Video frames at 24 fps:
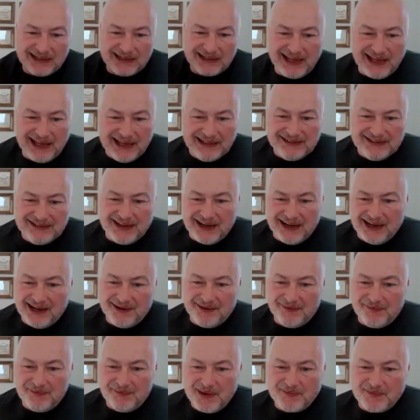and
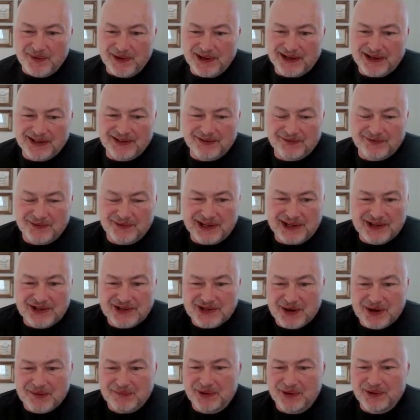maybe we can
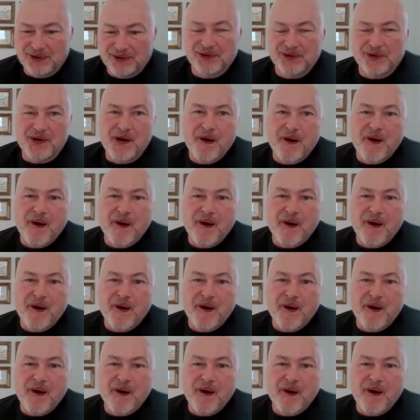jump into it.